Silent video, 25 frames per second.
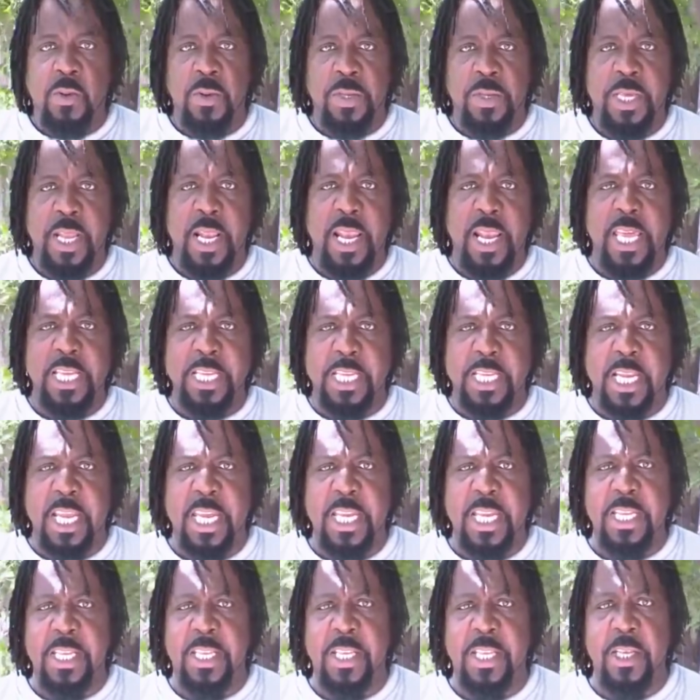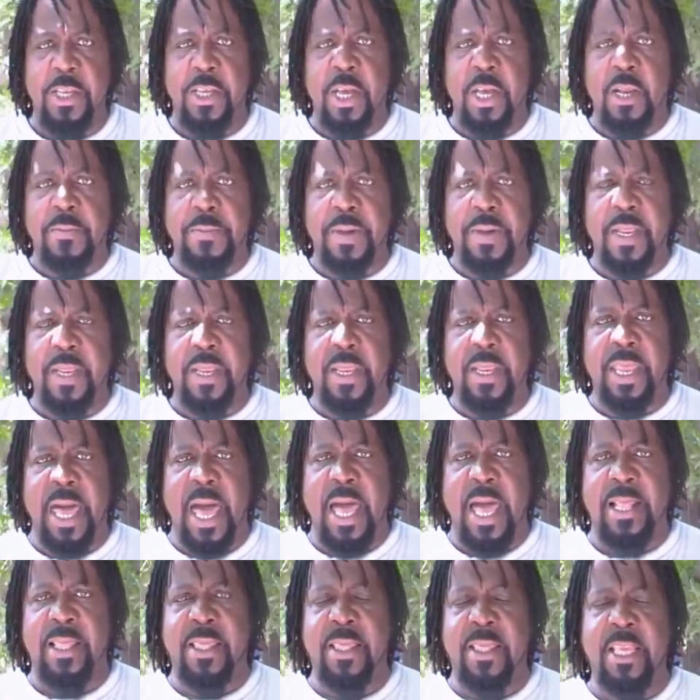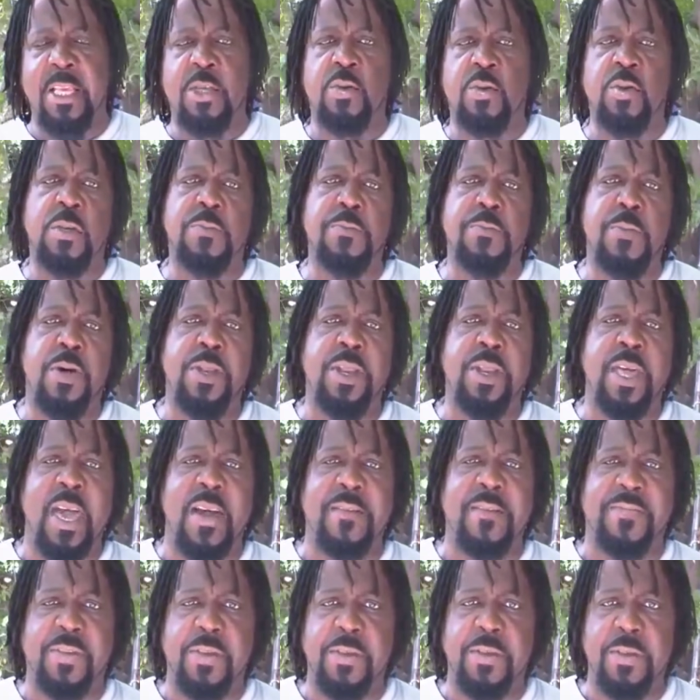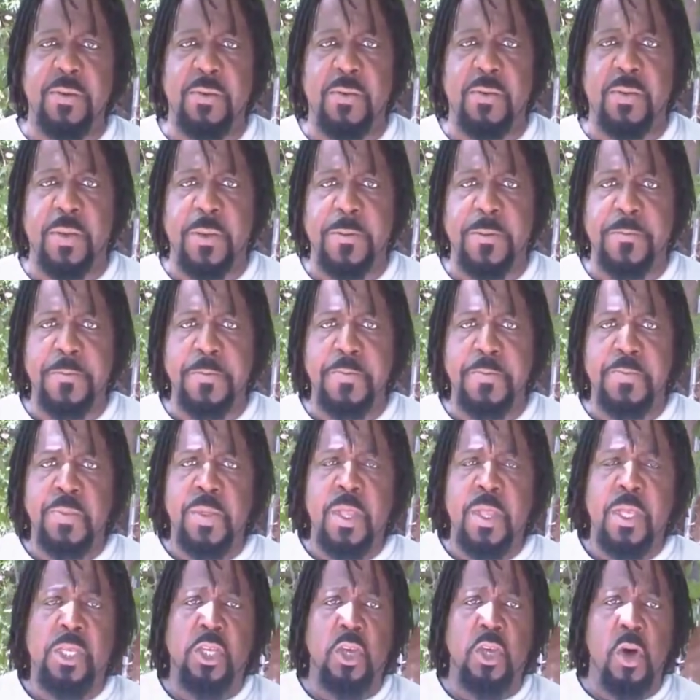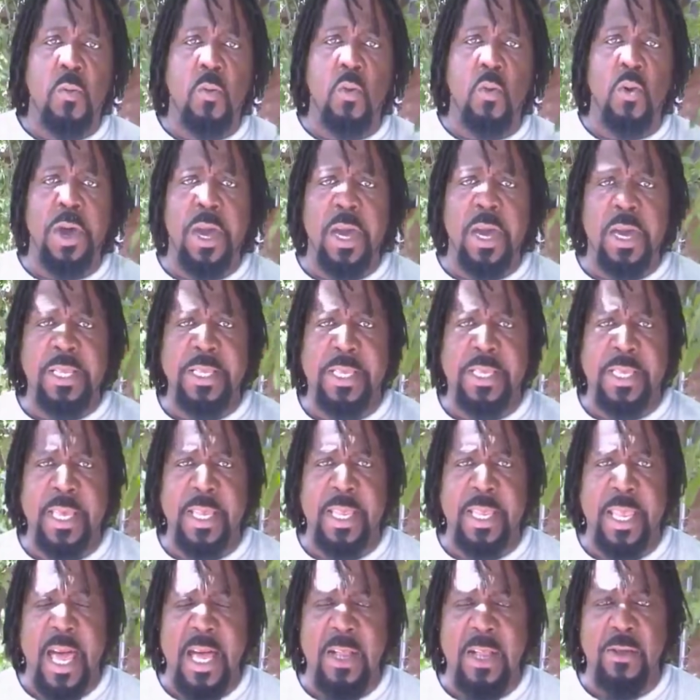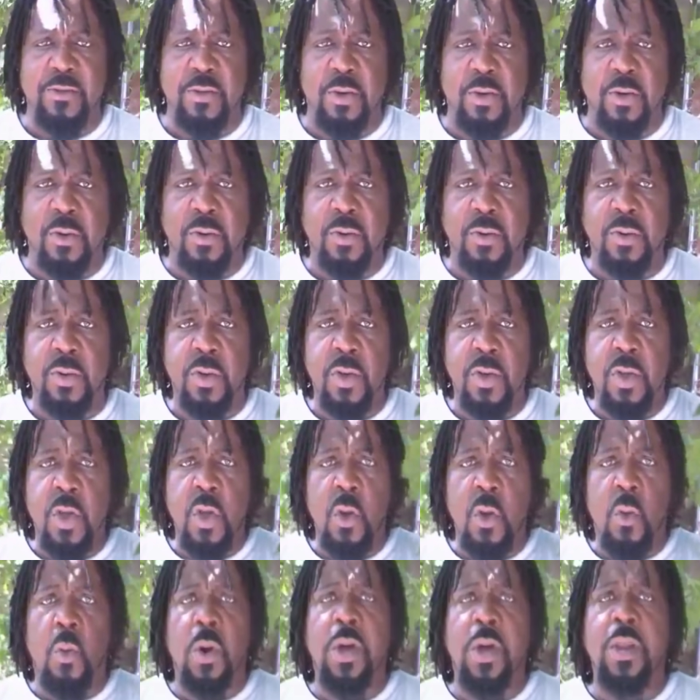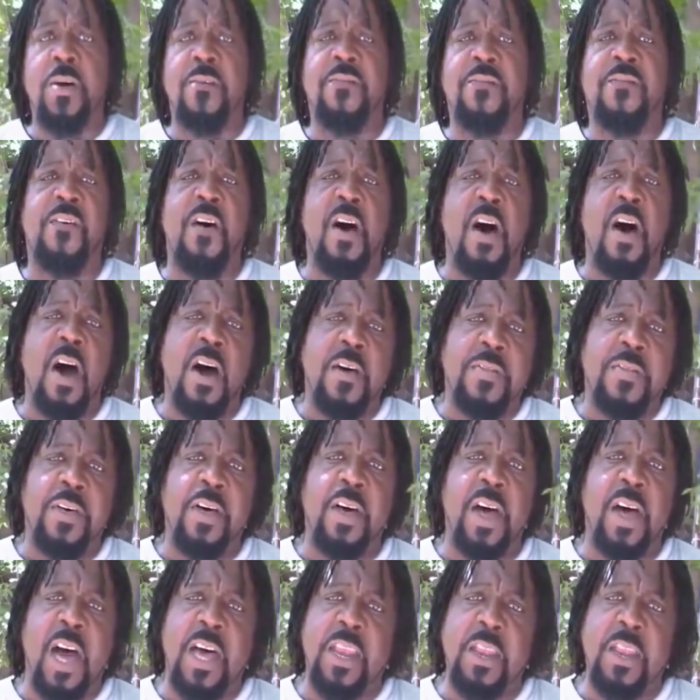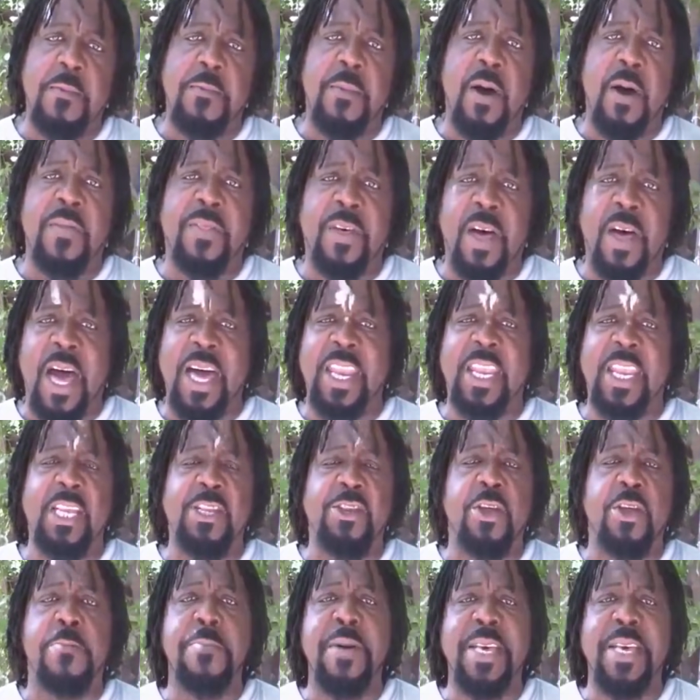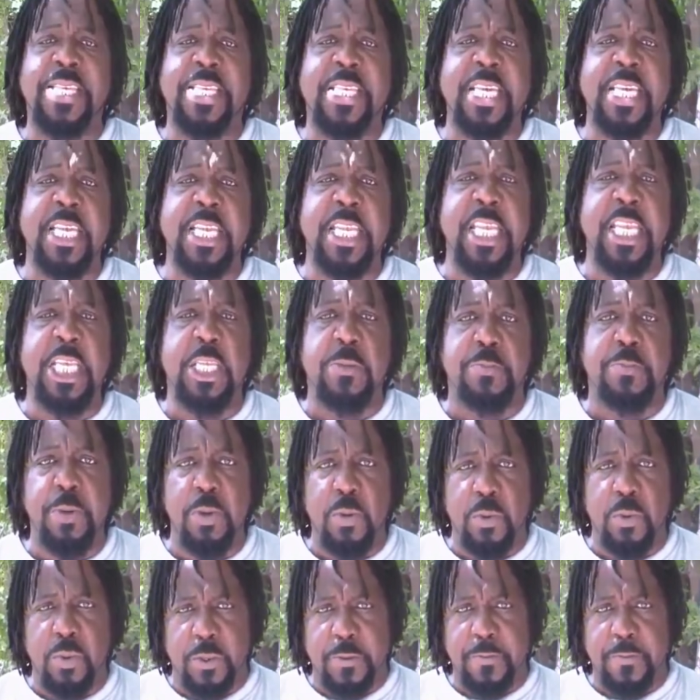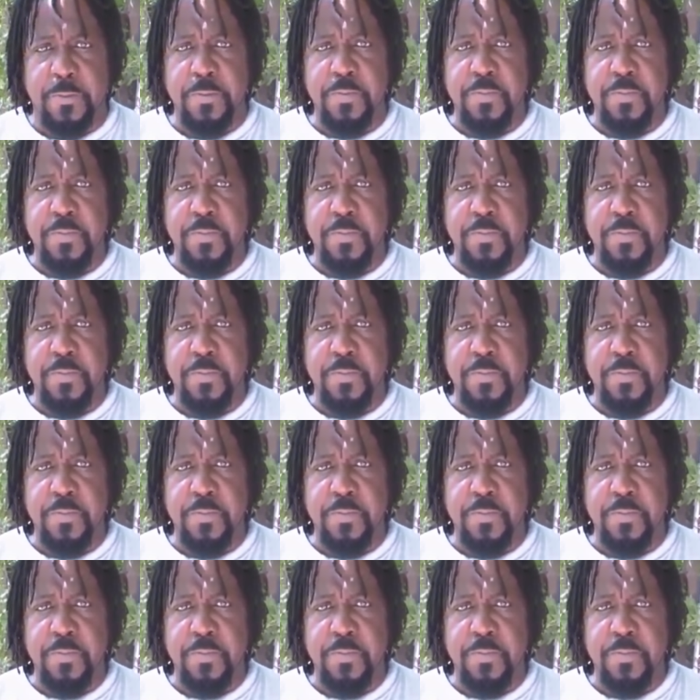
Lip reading: It was alleged, ladies and gentlemen, that this was Monday afternoon, somewhere in St. Andrew, when a father and a mother had a domestic dispute.